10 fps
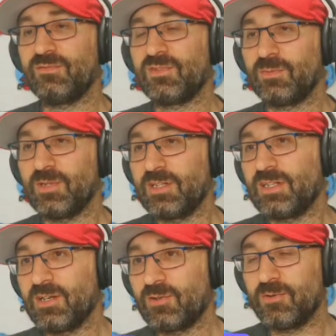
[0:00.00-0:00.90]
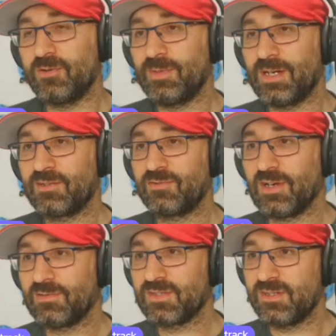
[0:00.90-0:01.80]
double elite quarterback
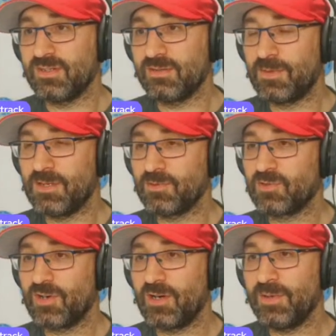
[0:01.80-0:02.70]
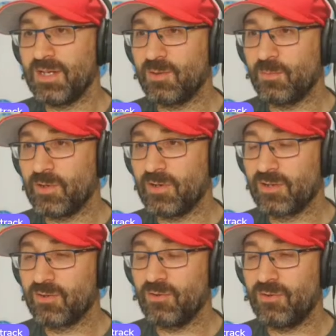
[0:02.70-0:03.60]
drafts and people try to make it work,